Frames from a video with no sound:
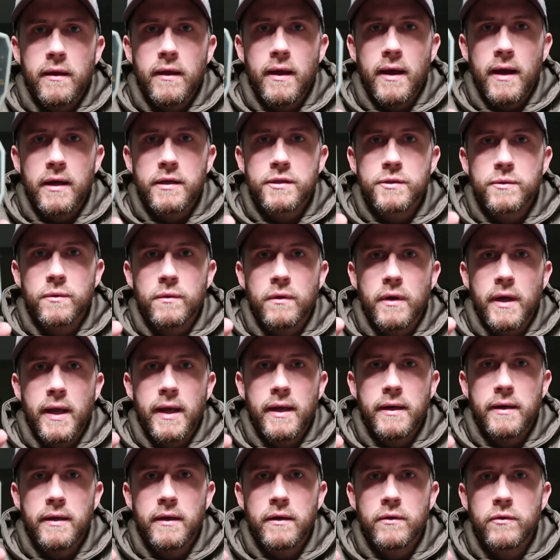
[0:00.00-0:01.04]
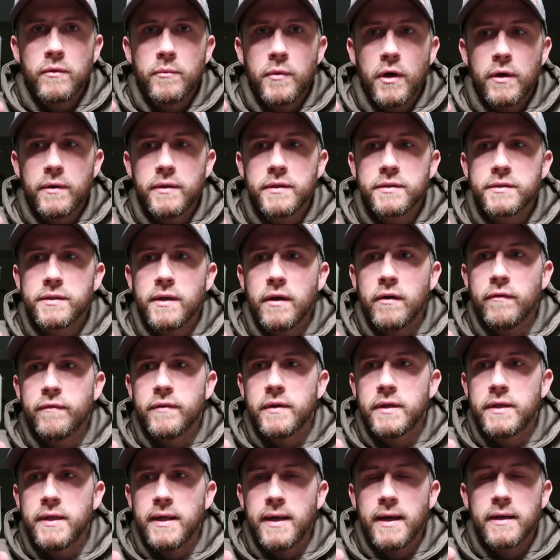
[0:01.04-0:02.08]
the actual handheld remote itself,
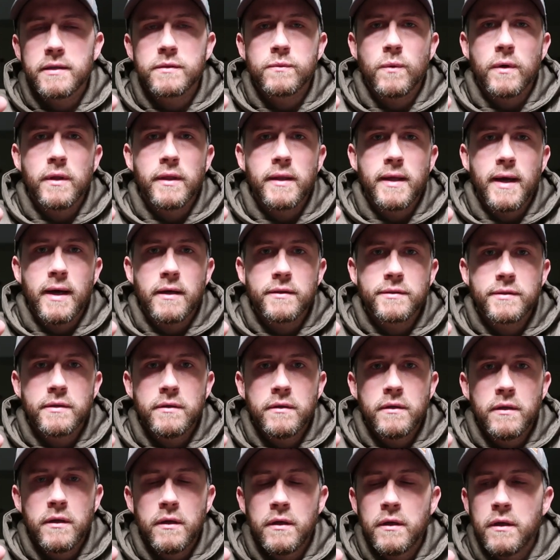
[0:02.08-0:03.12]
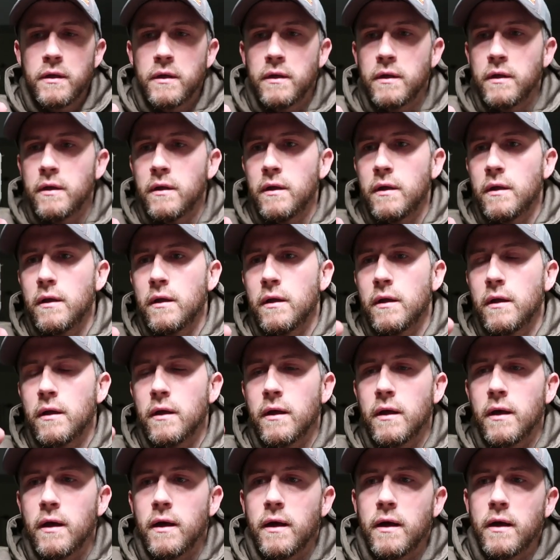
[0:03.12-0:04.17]
the TX1000. Uh,
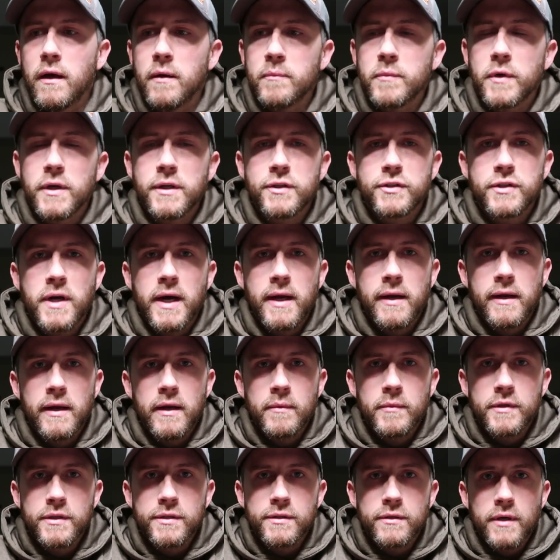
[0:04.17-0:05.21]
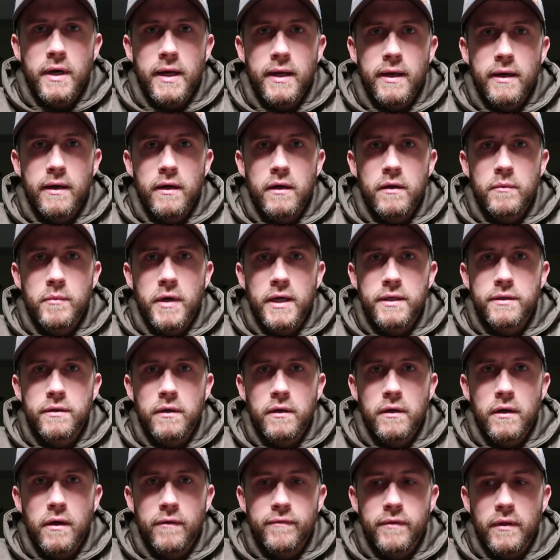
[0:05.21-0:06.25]
I'm going to try to demonstrate here by
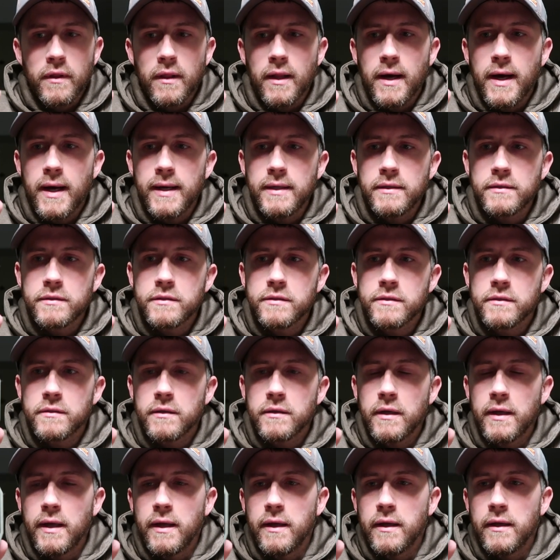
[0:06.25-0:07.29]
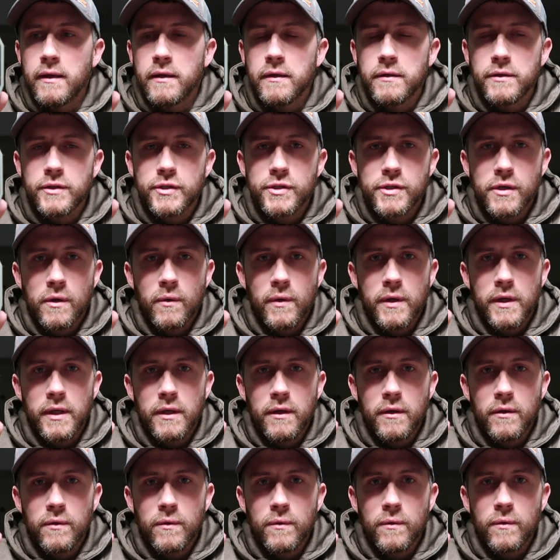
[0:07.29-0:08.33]
turning off the lights and showing
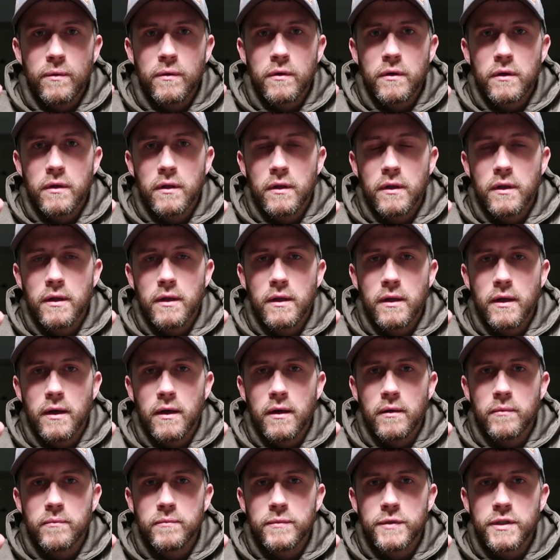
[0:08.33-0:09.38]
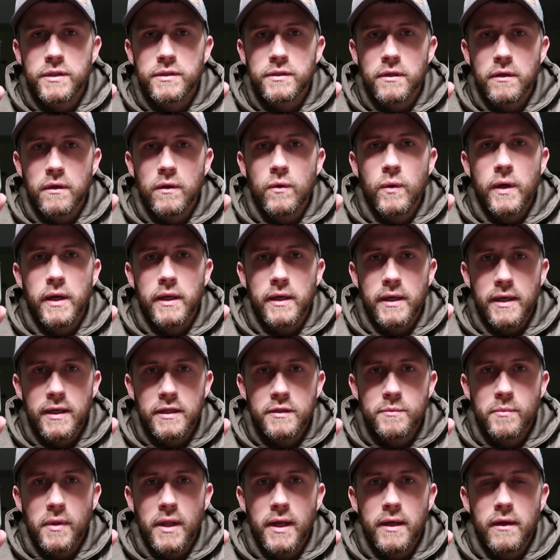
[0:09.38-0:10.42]
you um, just a quick
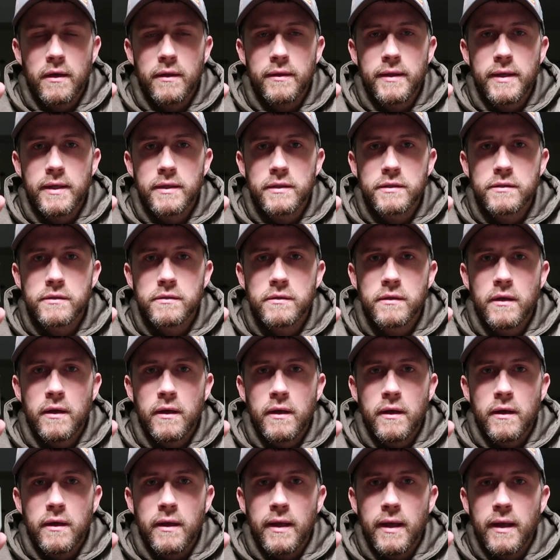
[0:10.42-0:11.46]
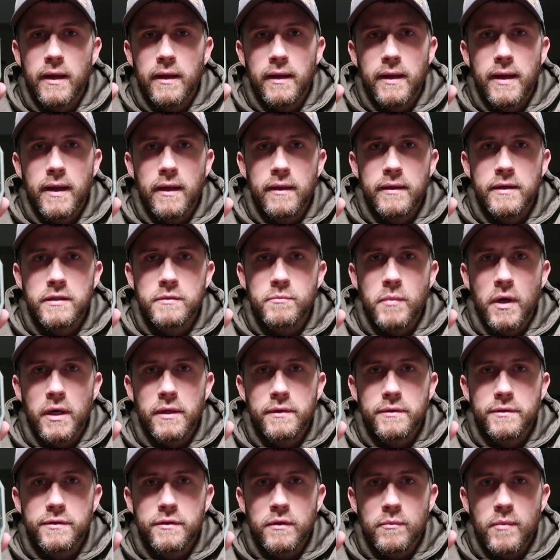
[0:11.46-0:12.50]
display on this and how these
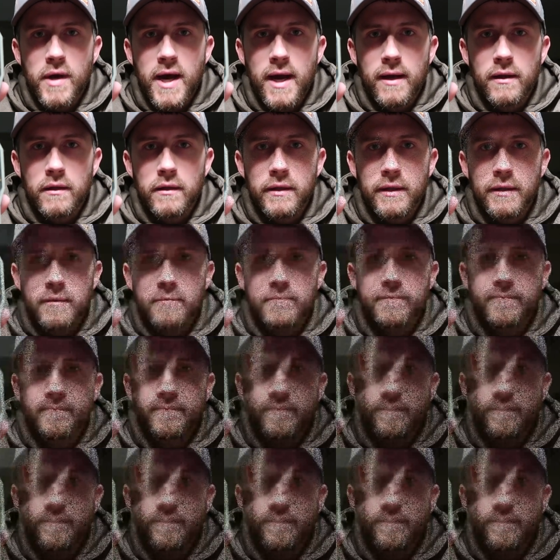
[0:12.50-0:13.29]
buttons are backlit.